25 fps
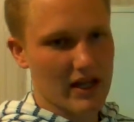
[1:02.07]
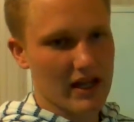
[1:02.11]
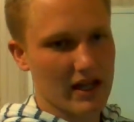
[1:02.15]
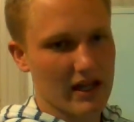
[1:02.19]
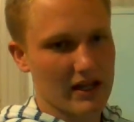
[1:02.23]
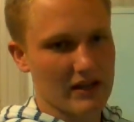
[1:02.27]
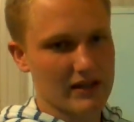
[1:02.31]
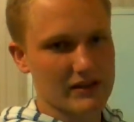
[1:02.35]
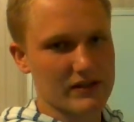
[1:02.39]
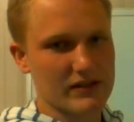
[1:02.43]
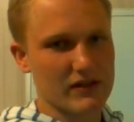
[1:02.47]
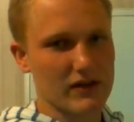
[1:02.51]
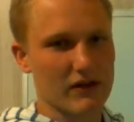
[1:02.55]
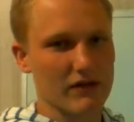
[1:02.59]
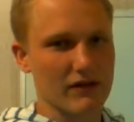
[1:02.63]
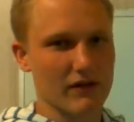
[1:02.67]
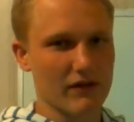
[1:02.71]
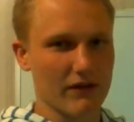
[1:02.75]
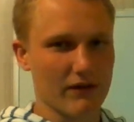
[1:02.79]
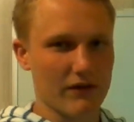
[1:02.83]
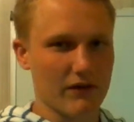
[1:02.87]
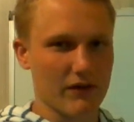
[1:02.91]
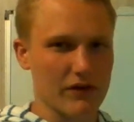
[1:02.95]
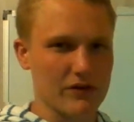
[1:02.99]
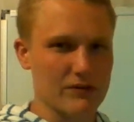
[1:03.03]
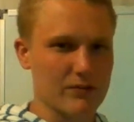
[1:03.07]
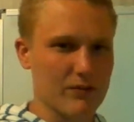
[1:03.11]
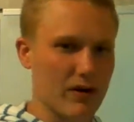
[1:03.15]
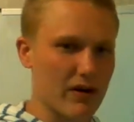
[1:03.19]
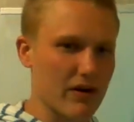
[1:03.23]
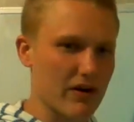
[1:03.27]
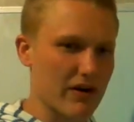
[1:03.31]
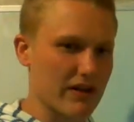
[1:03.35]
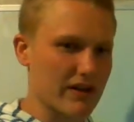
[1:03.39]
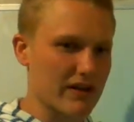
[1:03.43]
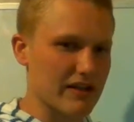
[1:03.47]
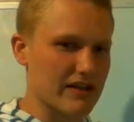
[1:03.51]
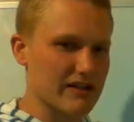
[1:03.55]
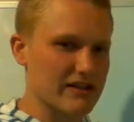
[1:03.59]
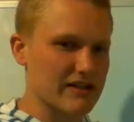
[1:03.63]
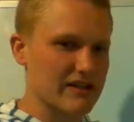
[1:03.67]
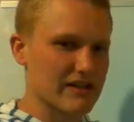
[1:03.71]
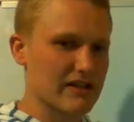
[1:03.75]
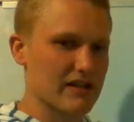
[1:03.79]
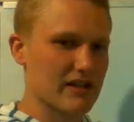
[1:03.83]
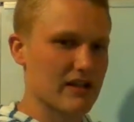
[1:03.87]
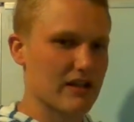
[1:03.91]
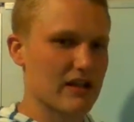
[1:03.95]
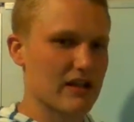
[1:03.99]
and solve for the first part of this.